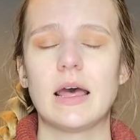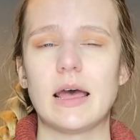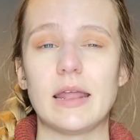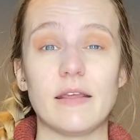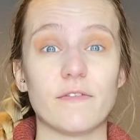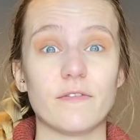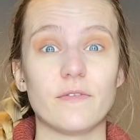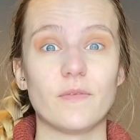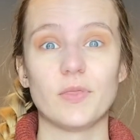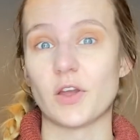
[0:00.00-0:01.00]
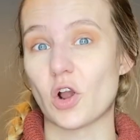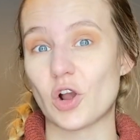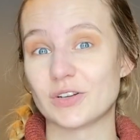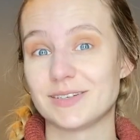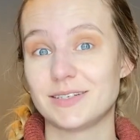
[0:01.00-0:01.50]
And if their
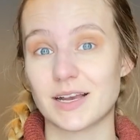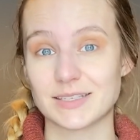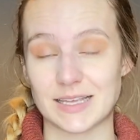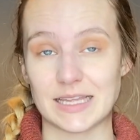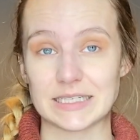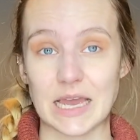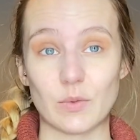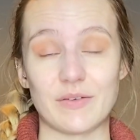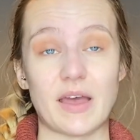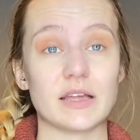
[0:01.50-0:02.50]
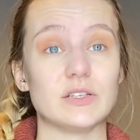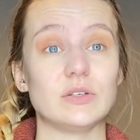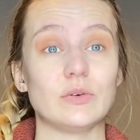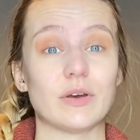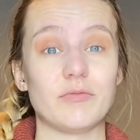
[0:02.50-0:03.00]
heart doesn't, I would have had
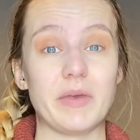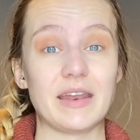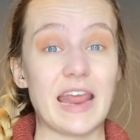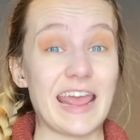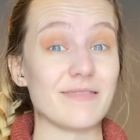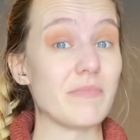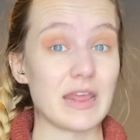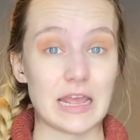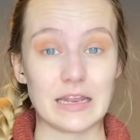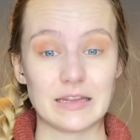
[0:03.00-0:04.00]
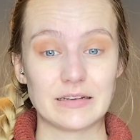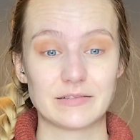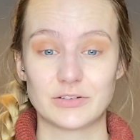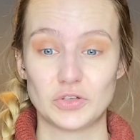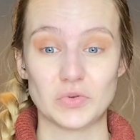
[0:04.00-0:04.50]
to have been admitted
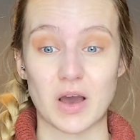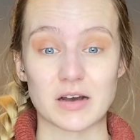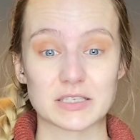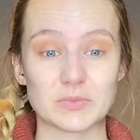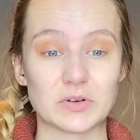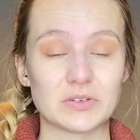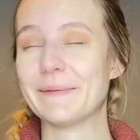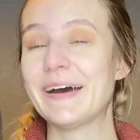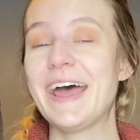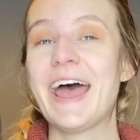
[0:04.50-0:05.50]
to the hospital.